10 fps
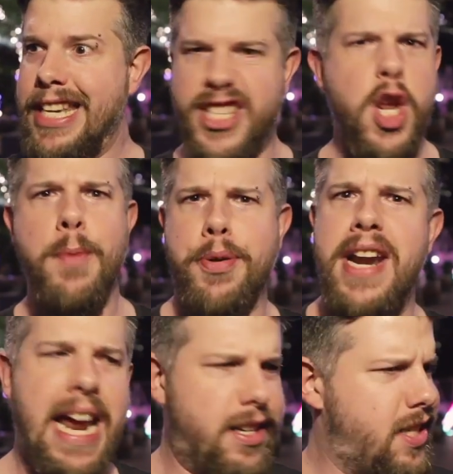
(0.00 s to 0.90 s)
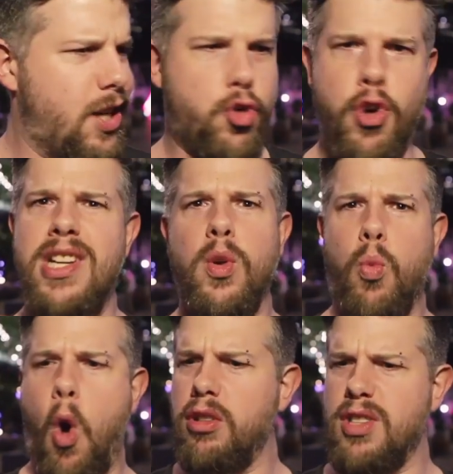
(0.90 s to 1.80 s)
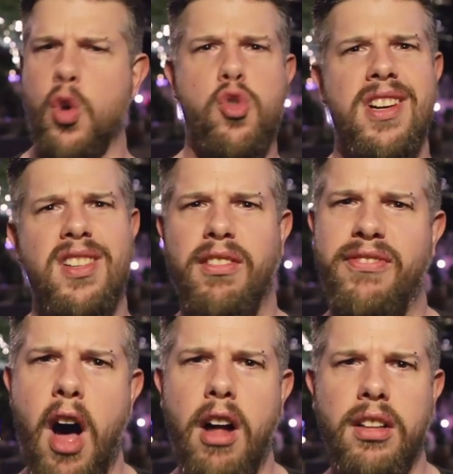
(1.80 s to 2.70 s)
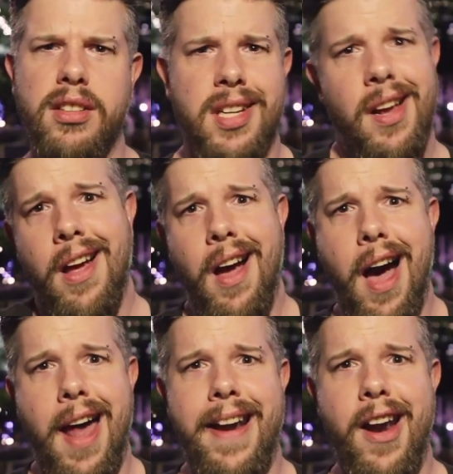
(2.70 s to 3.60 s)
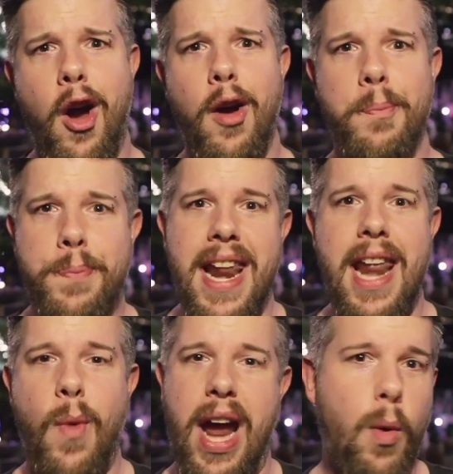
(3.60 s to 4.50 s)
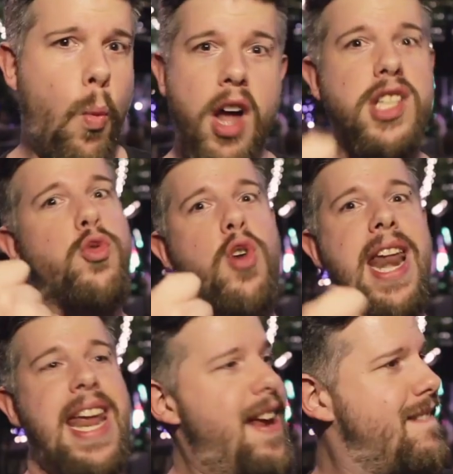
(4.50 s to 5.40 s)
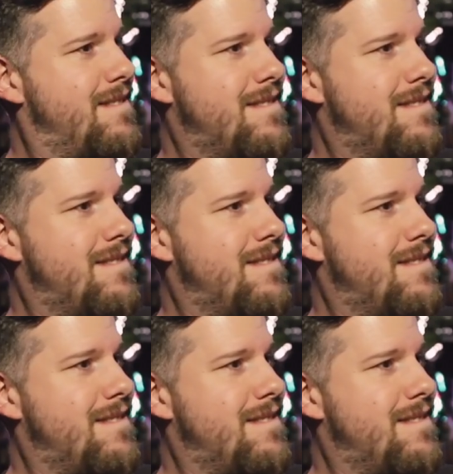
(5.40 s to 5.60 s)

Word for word: Do you pronounce it Grindelwald or Grindelwald? I don't know. But anyway, one's ready.